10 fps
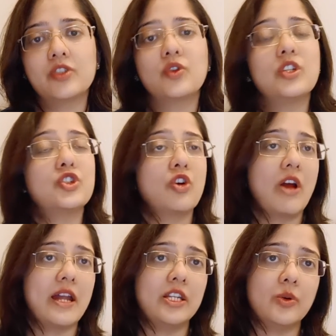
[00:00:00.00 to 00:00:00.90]
So ensure
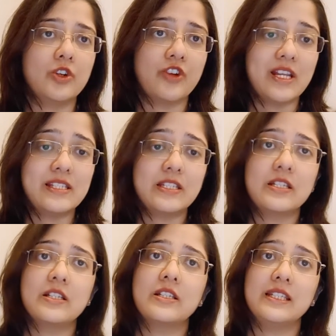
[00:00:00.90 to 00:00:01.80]
adequate rest,
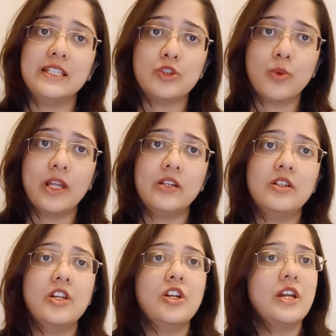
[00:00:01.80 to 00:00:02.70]
eat well,
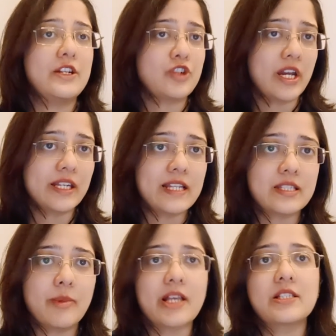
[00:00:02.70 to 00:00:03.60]
try and get
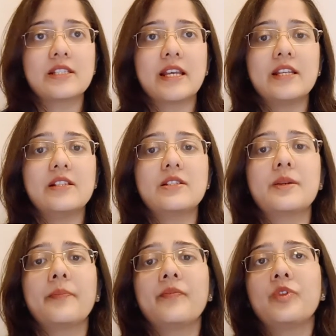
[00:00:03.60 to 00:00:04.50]
some exercise.
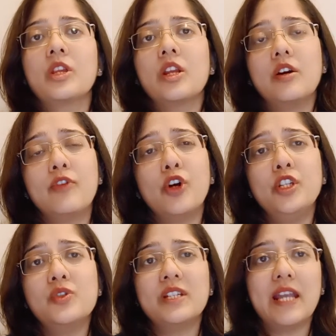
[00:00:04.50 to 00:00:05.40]
Avoid
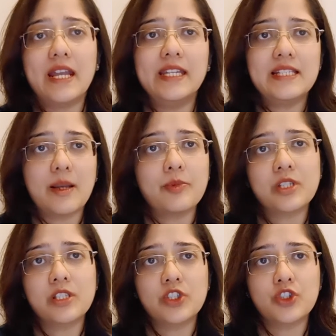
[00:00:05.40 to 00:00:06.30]
using any
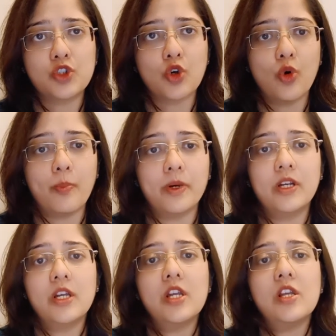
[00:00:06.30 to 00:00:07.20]
substances to cope.
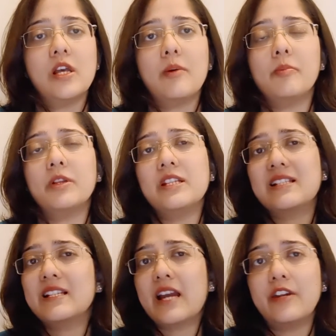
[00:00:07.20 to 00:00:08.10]
This
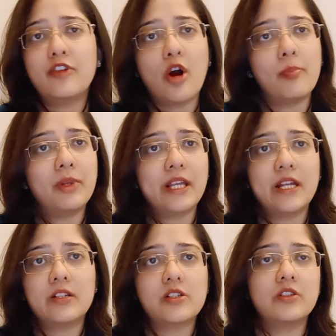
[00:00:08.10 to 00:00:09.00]
can kind of
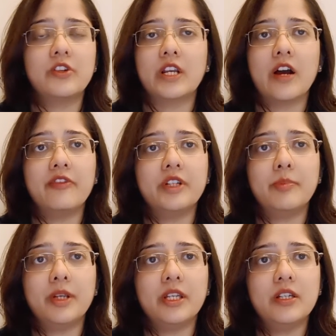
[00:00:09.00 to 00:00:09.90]
complicate the recovery
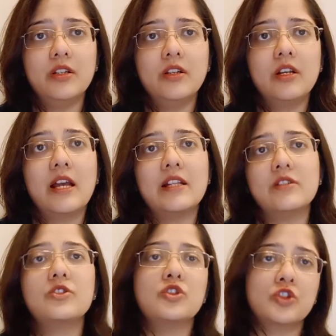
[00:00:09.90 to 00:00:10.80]
period,
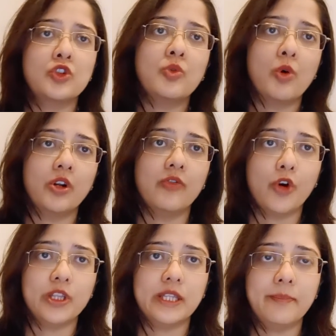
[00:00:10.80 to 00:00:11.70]
and so you want to
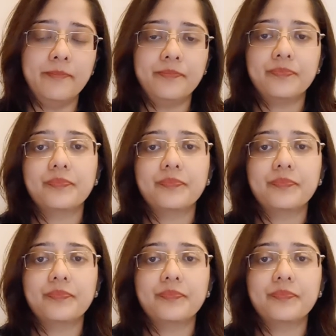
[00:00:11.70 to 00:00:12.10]
avoid them.